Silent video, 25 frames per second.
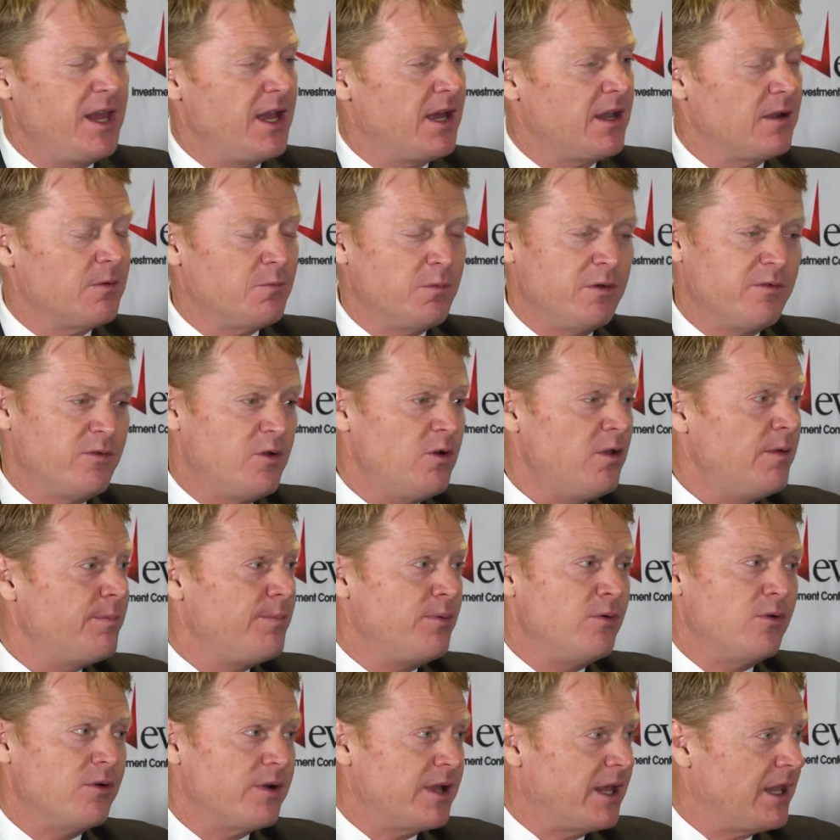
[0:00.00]
out, we've got a
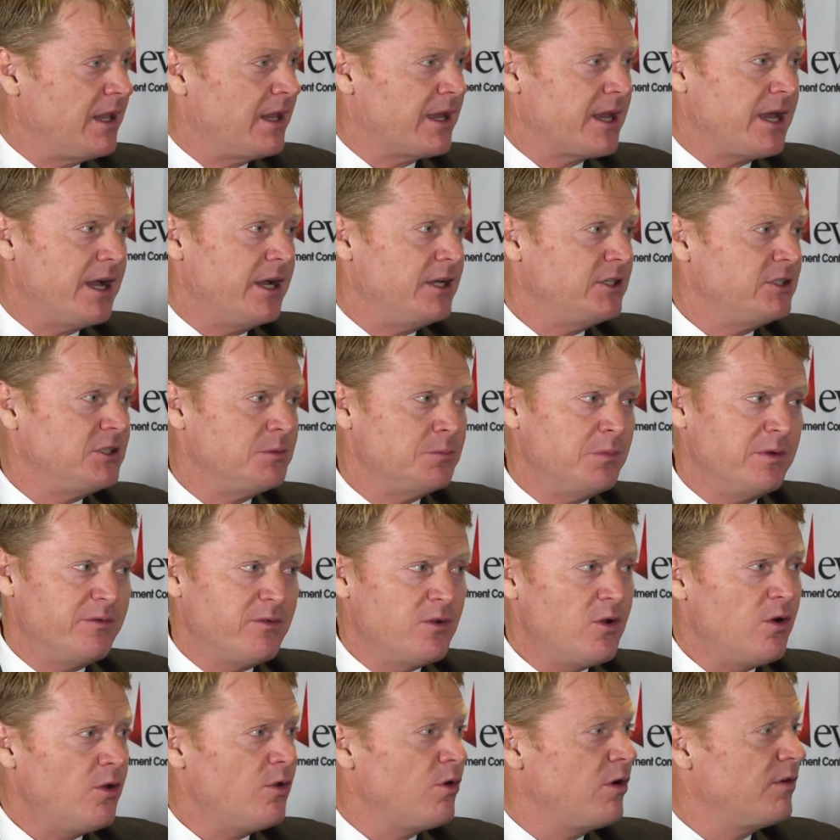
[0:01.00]
port allocation,
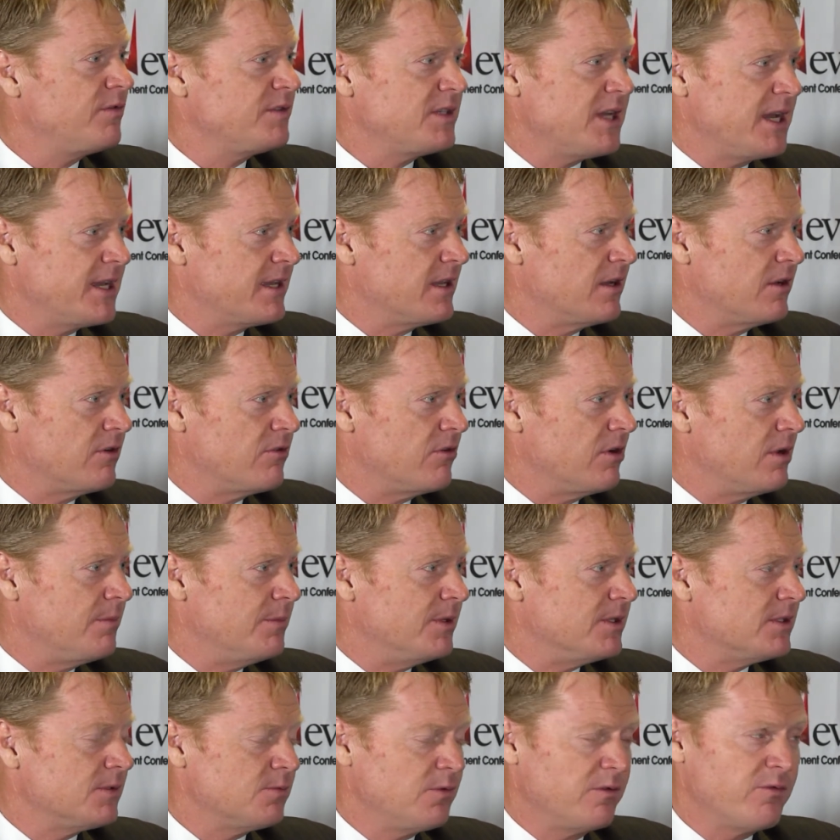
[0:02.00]
we've got offtake
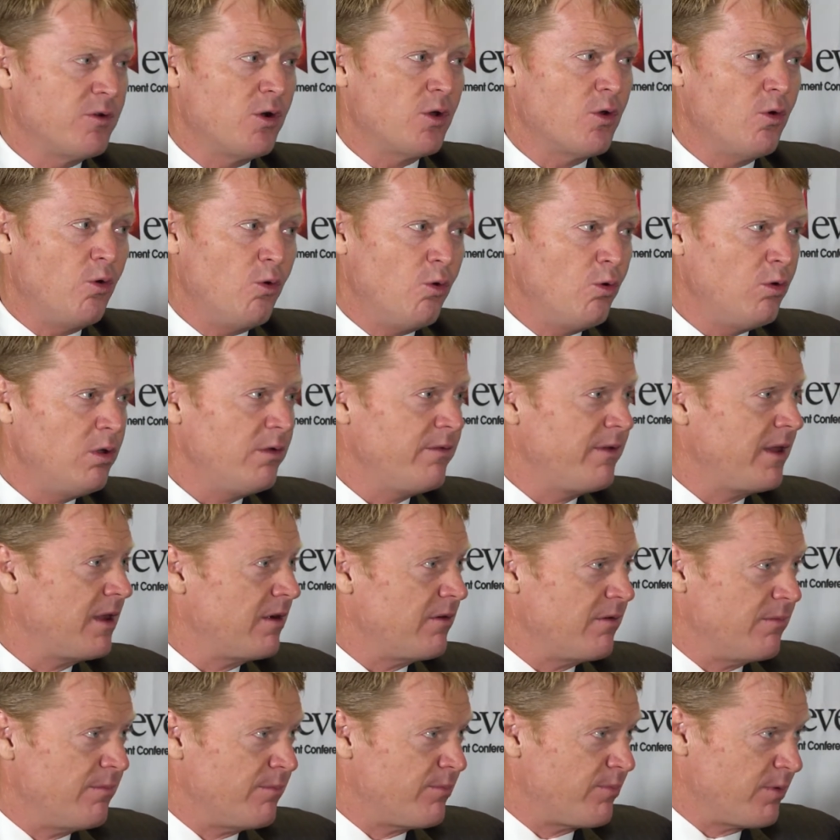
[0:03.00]
agreements, we've got all of
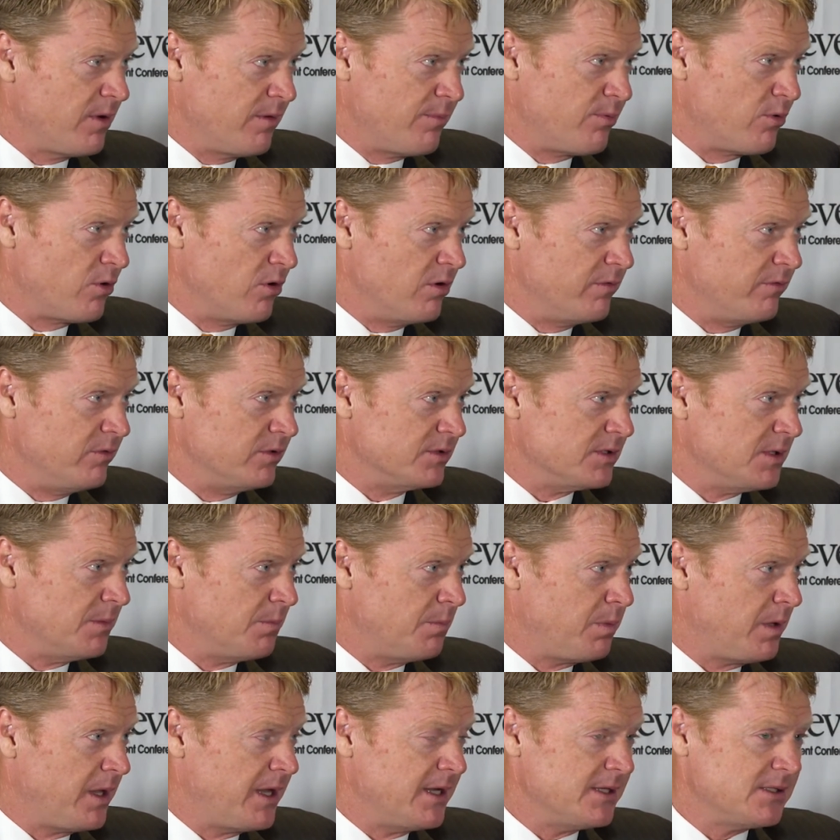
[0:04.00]
our approvals in
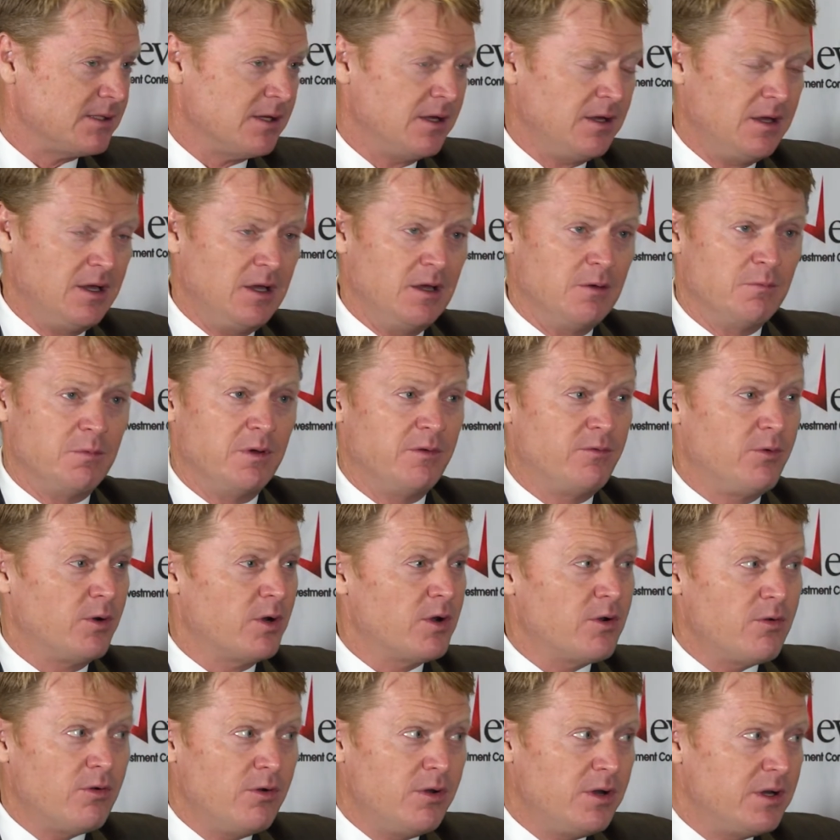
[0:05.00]
place. We've
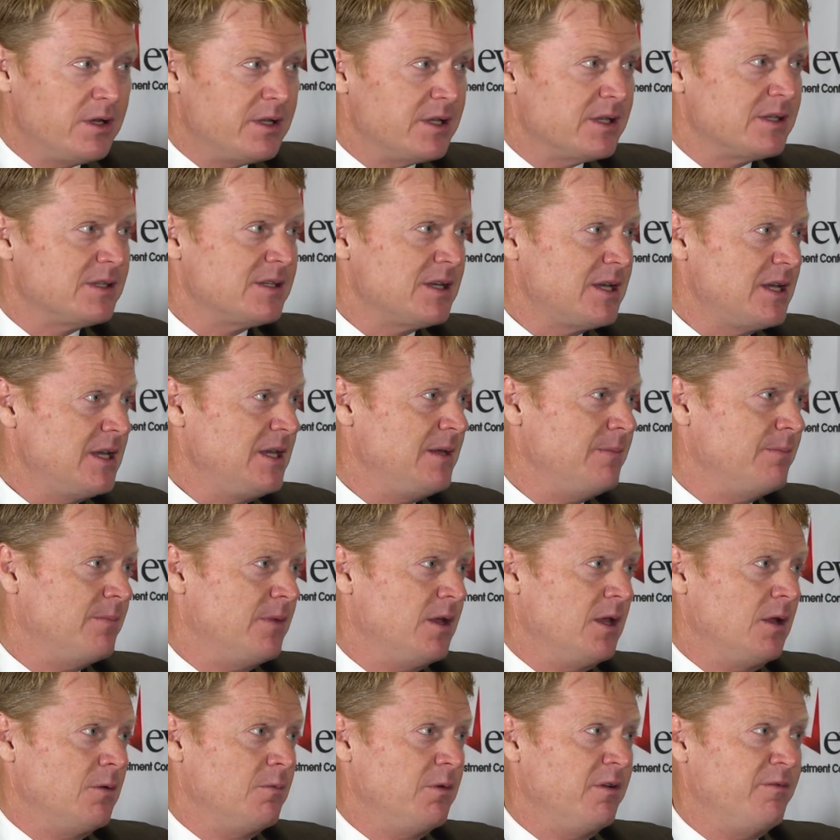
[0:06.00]
recruited a team,
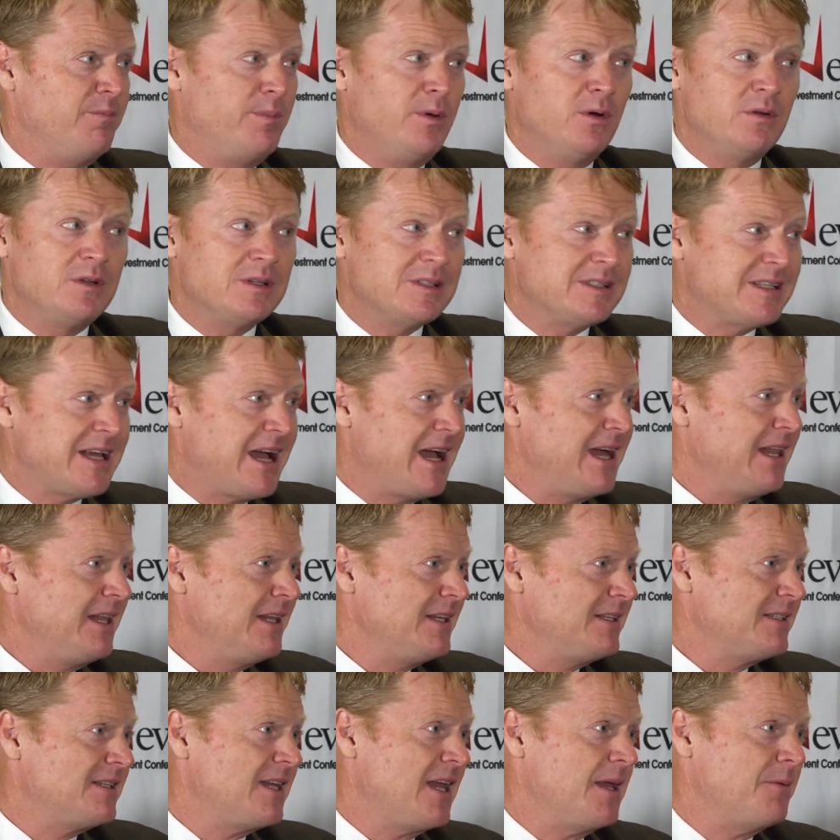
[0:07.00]
we've built a
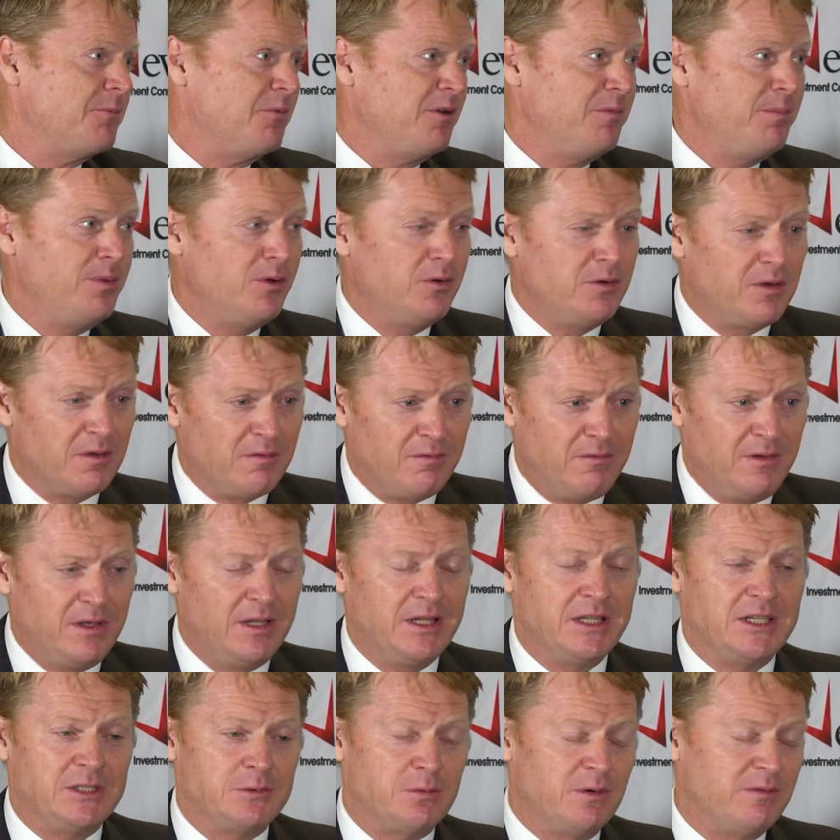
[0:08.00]
tailings dam, we built a
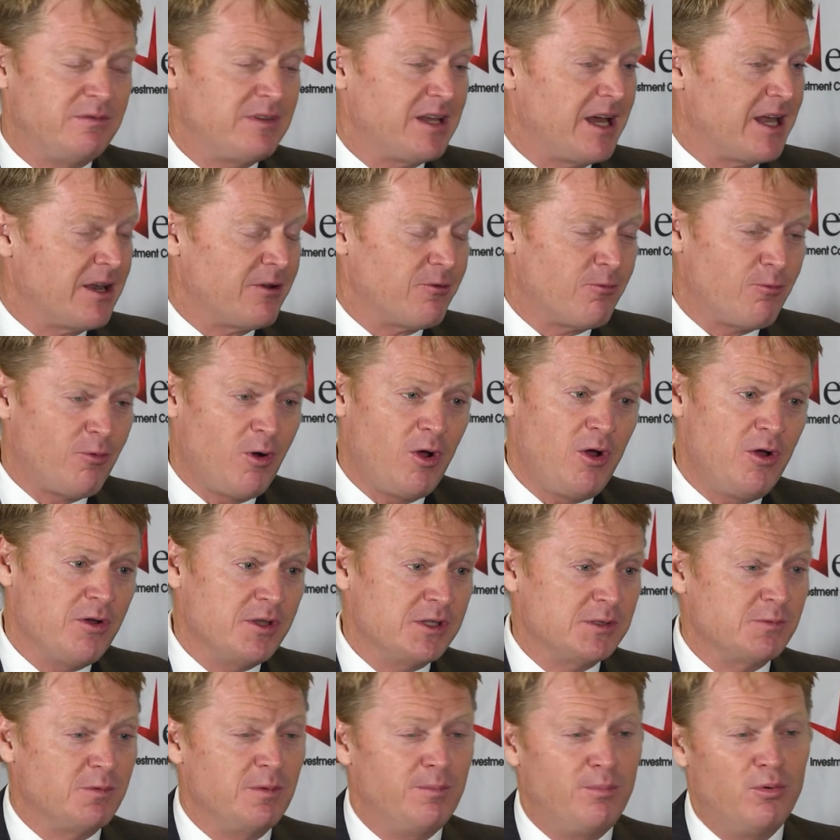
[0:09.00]
village, we've done
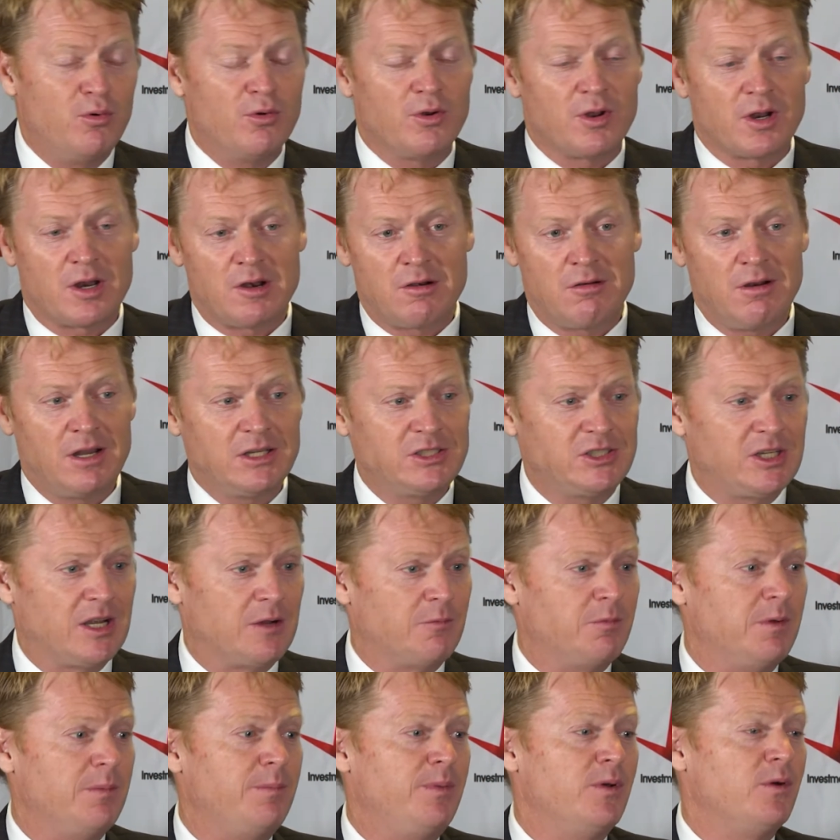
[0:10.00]
roads, we bought a crusher,
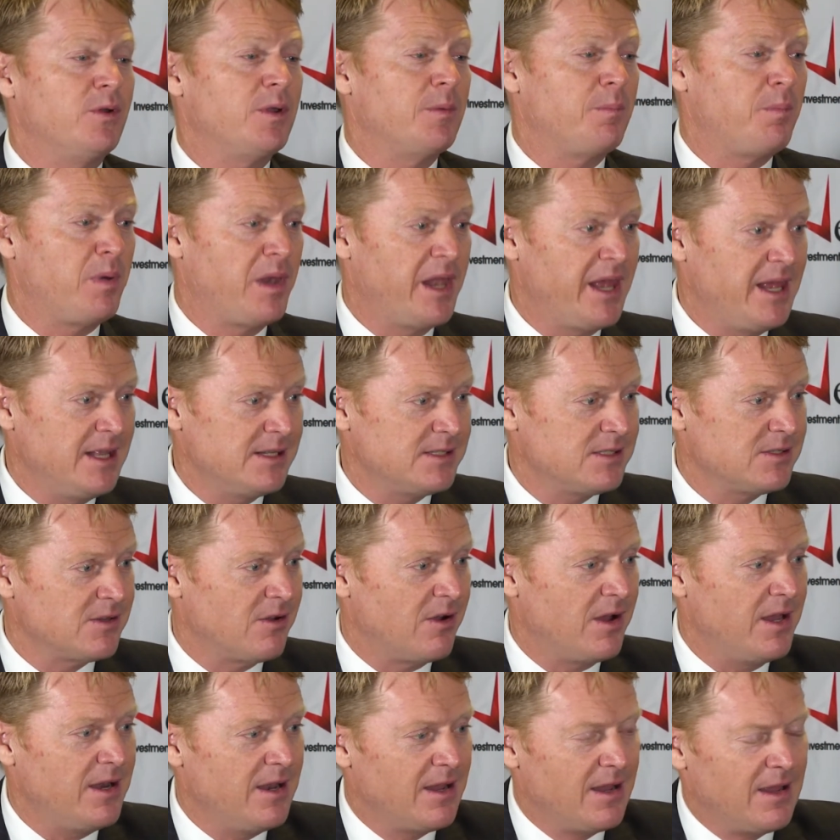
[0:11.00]
we built a plant
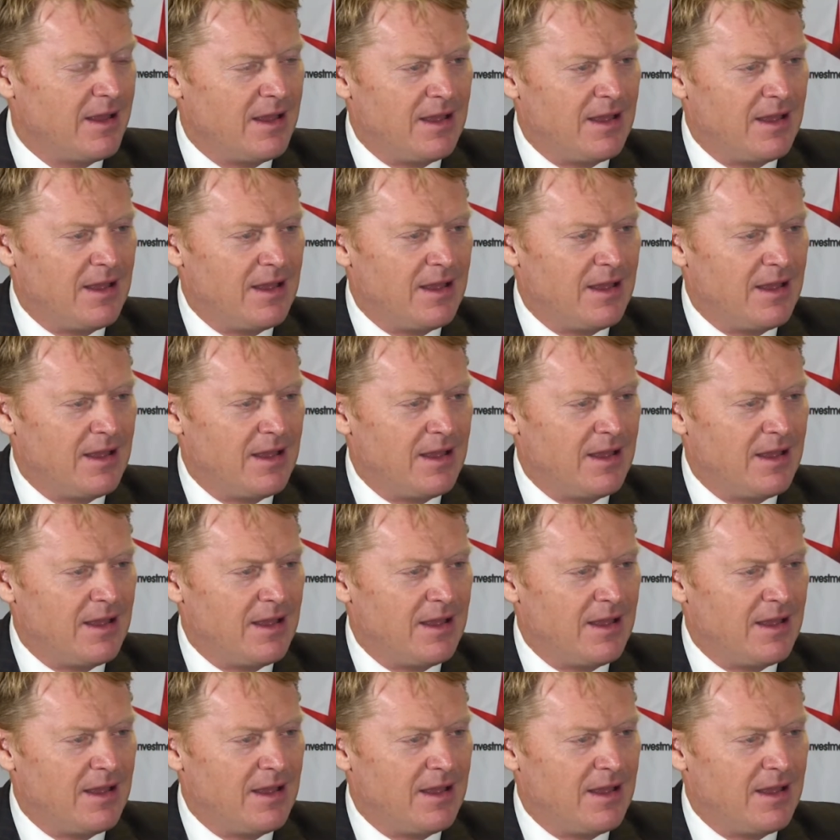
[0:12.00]
site,